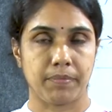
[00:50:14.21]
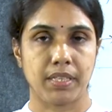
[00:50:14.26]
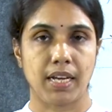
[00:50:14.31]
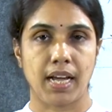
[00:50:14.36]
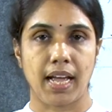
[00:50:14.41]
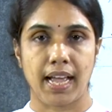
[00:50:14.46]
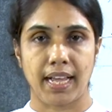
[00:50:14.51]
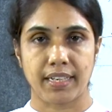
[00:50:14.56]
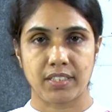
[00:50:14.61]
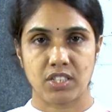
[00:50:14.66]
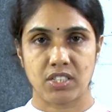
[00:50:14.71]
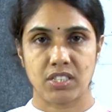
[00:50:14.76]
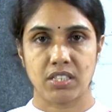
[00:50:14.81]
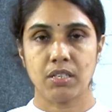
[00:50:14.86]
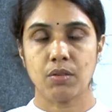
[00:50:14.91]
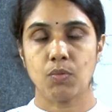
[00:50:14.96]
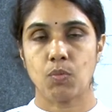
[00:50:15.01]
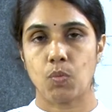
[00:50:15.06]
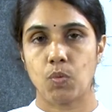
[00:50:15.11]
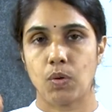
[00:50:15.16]
The
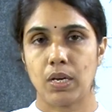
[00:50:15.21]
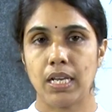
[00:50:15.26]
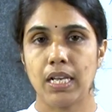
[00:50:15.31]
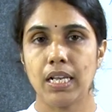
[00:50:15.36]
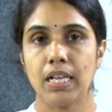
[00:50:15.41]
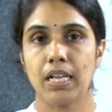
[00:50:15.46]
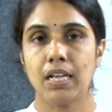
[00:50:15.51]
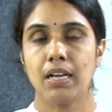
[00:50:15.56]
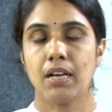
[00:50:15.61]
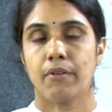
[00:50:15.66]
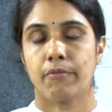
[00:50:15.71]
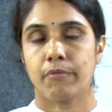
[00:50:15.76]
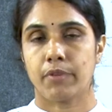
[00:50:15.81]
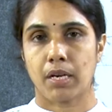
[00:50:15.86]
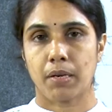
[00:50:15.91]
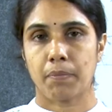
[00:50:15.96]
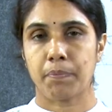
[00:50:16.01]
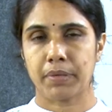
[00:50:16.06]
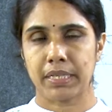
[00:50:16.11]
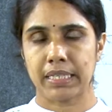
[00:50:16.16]
action will, we
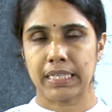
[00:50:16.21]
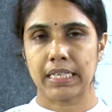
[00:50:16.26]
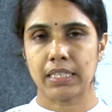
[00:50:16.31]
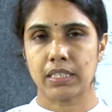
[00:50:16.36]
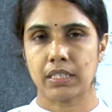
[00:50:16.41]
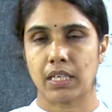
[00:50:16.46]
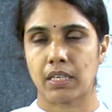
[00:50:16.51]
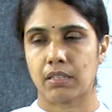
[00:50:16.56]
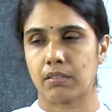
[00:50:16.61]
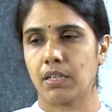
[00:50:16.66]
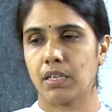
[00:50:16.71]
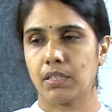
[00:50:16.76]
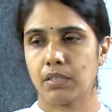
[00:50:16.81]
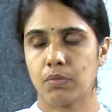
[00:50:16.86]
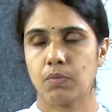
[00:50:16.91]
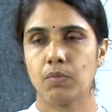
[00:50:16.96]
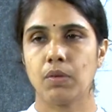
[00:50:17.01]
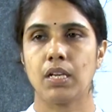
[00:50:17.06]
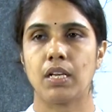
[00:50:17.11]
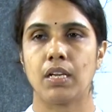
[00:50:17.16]
are predicting that
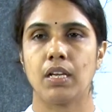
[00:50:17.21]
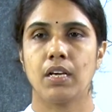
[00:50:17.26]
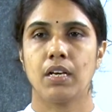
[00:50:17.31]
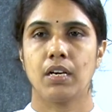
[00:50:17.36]
will,